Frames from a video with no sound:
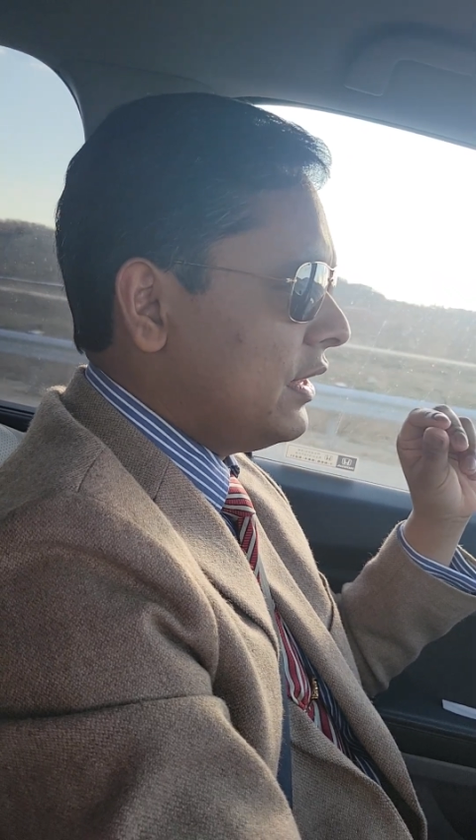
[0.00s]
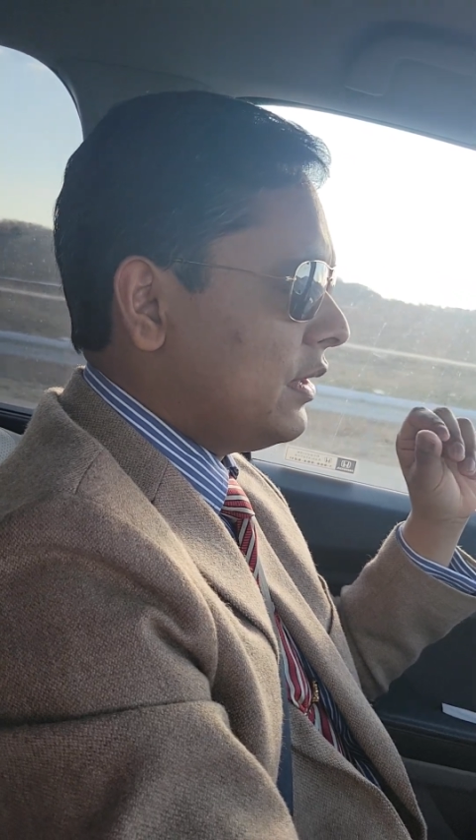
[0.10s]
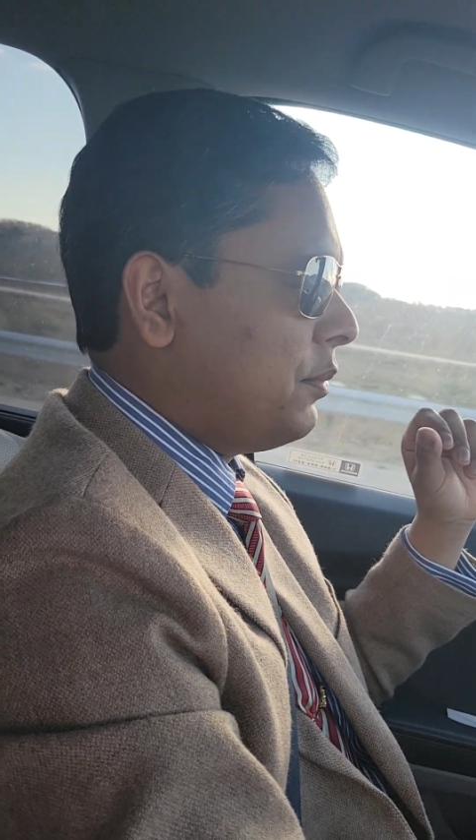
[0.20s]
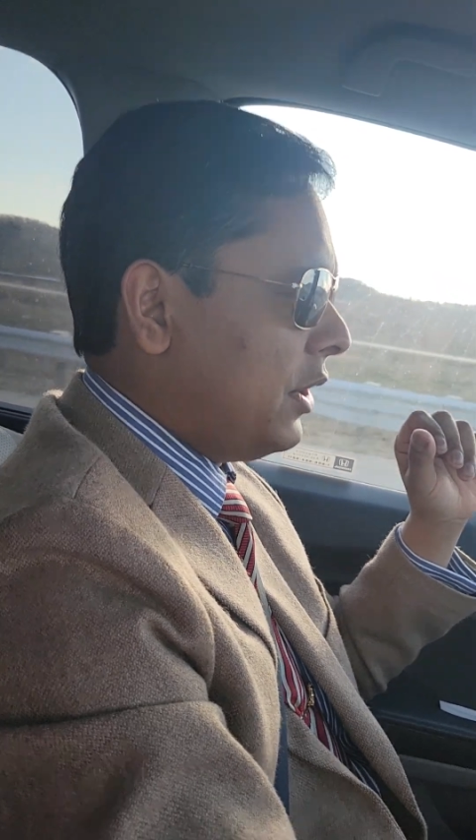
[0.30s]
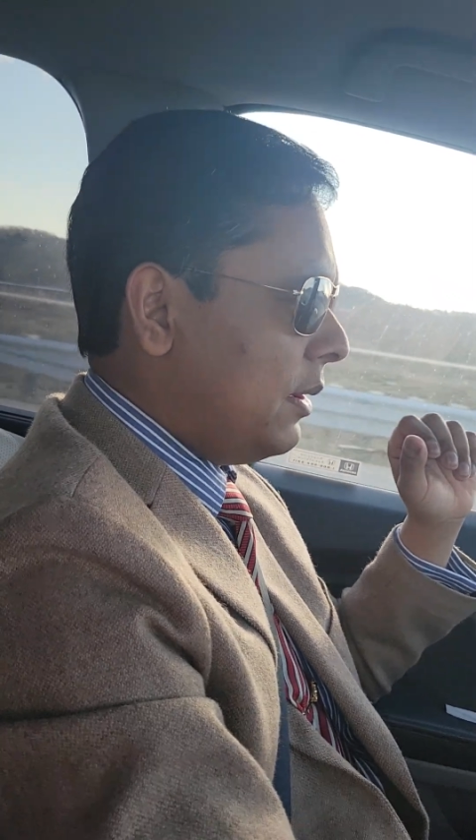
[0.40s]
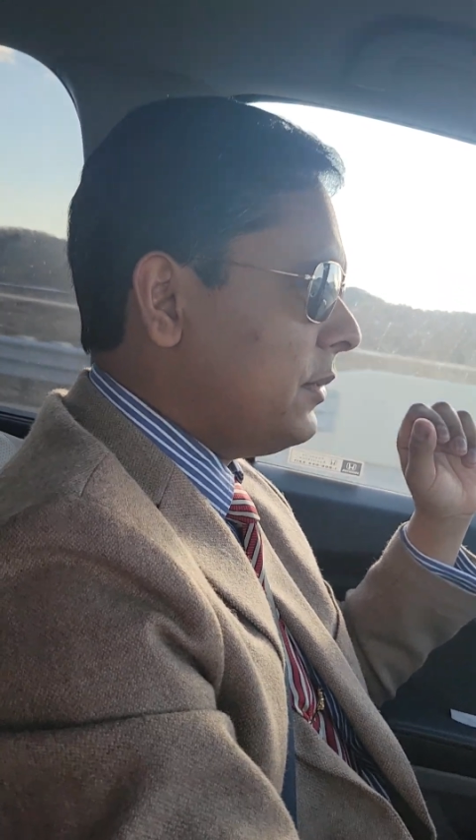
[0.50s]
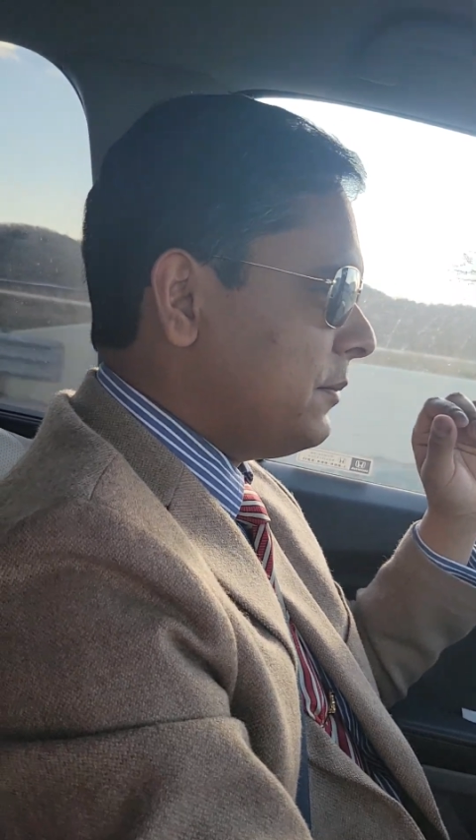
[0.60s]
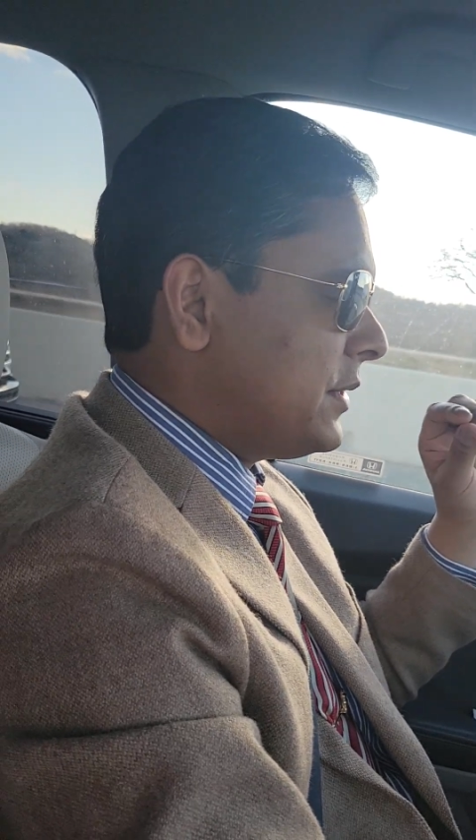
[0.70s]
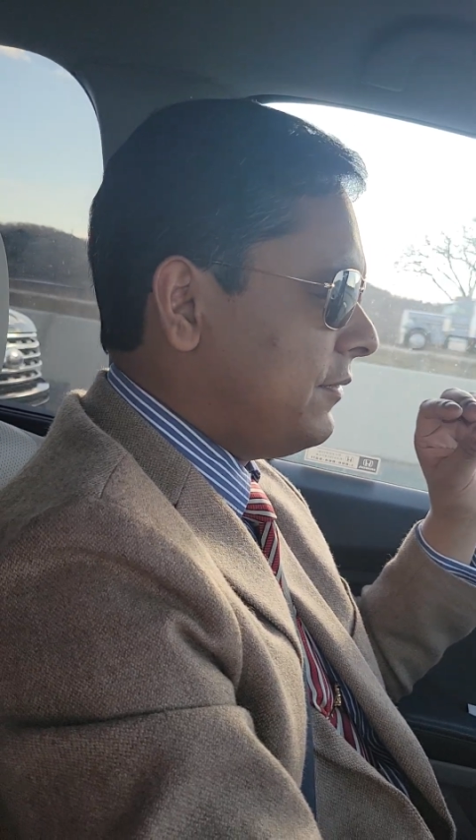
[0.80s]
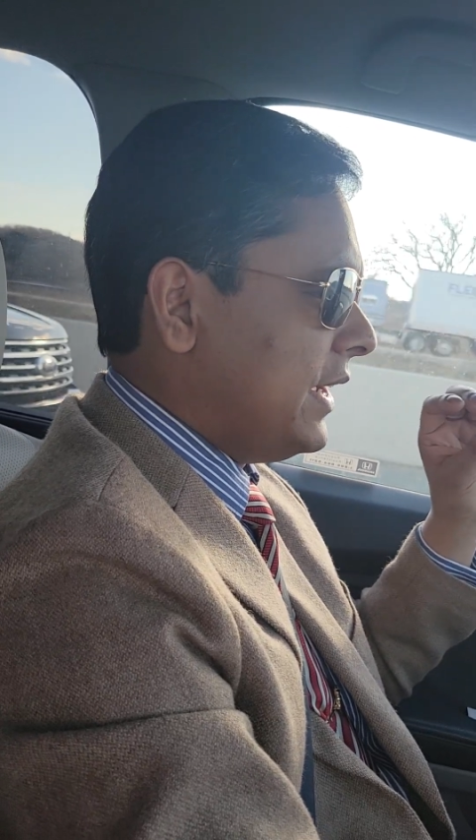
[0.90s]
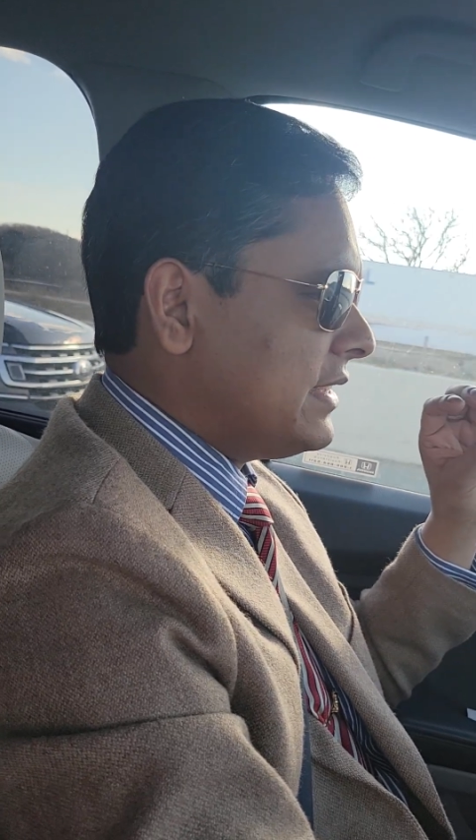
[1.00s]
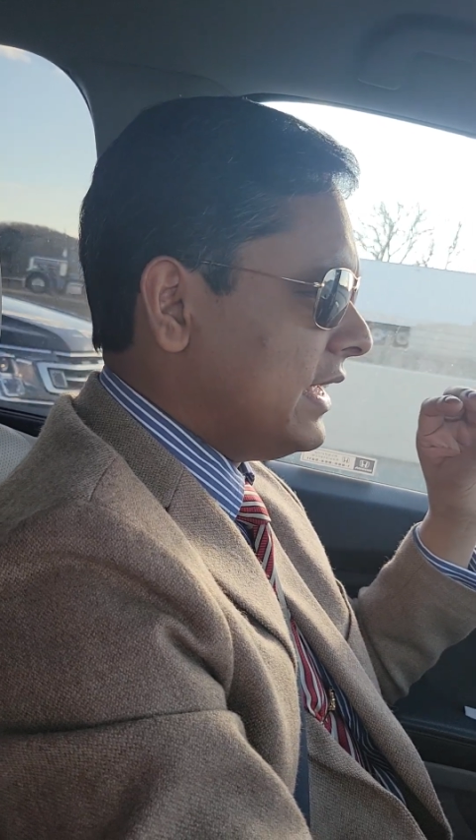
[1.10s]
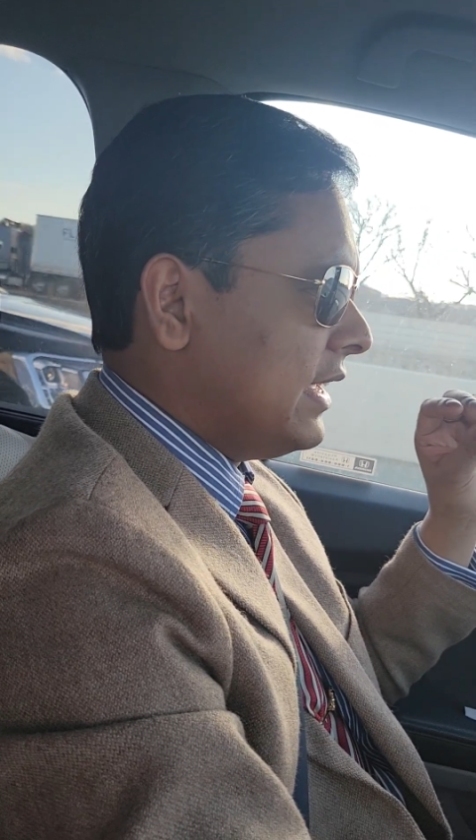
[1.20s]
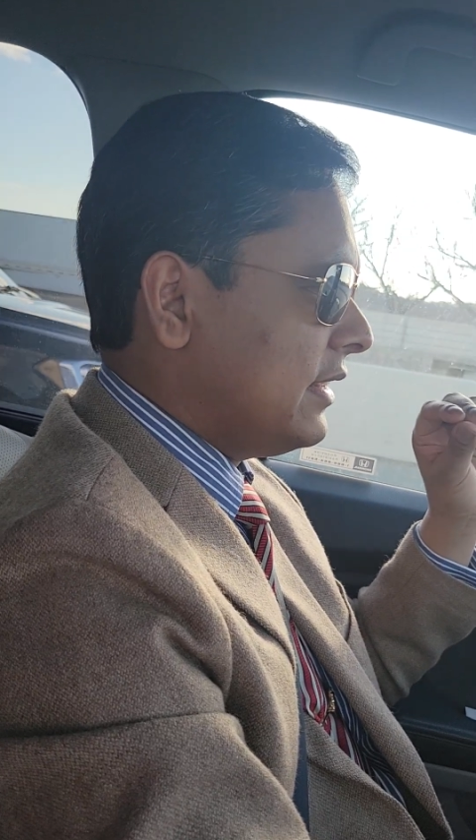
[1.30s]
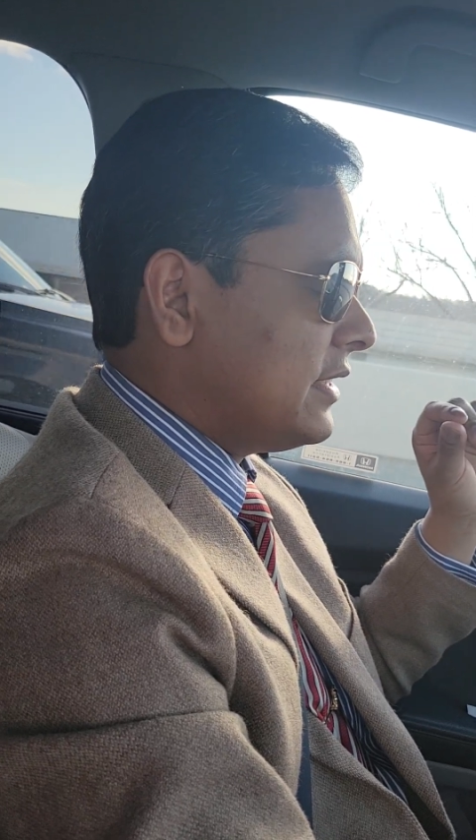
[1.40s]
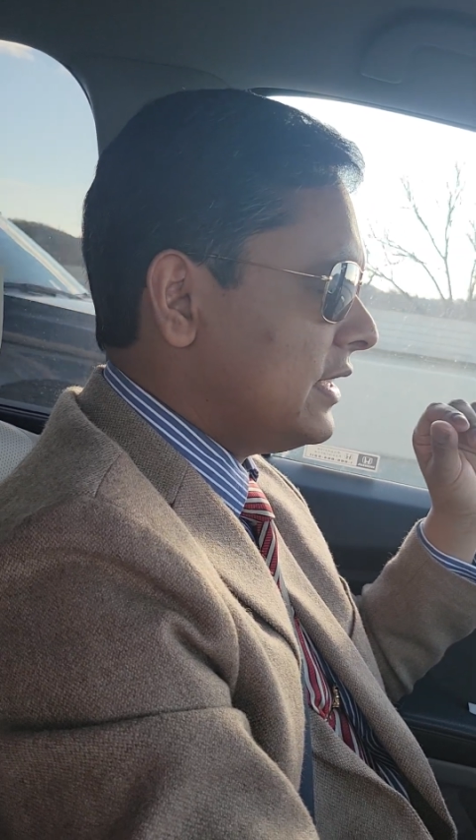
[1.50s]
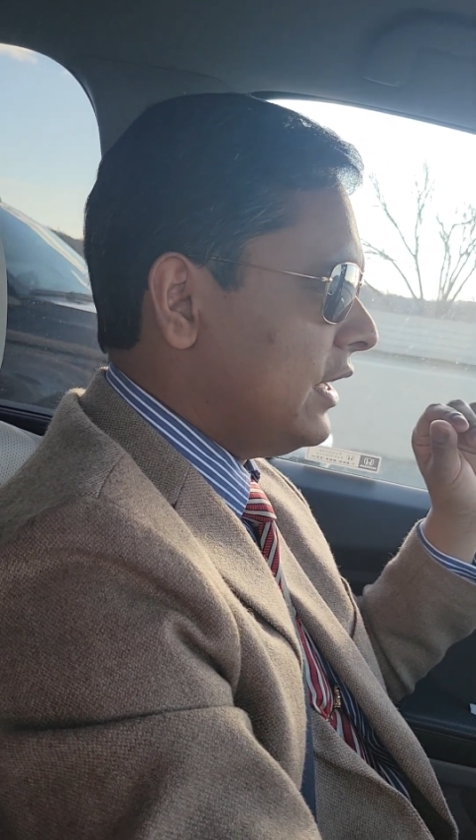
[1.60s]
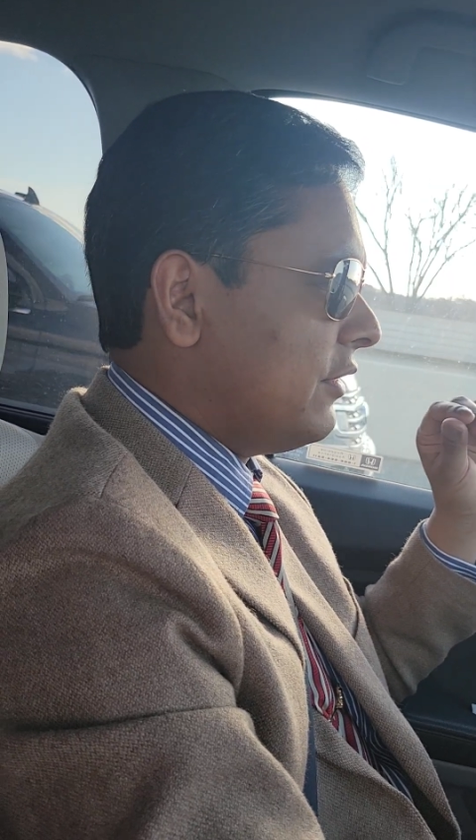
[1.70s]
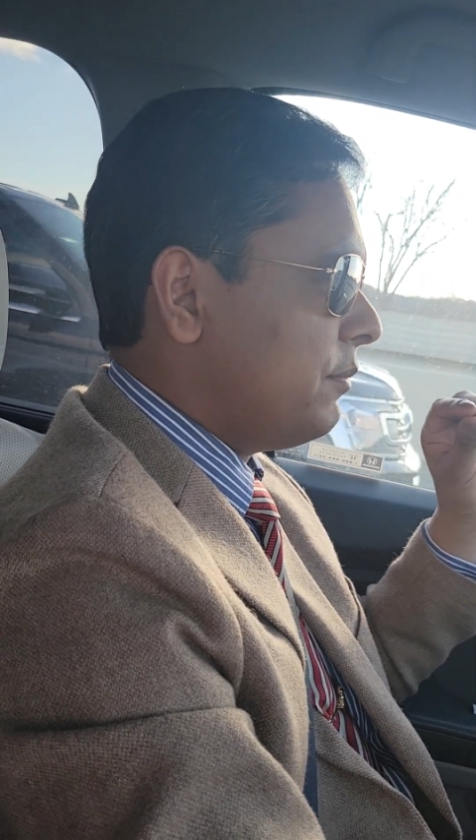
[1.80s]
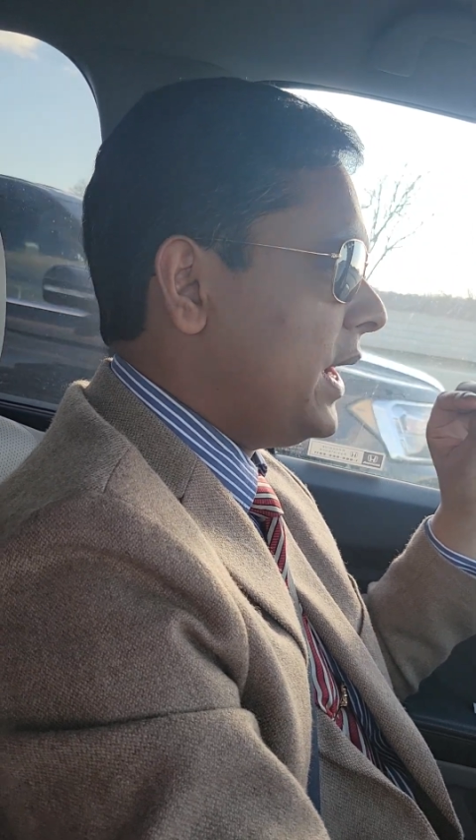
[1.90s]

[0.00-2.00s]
the problems facing the city of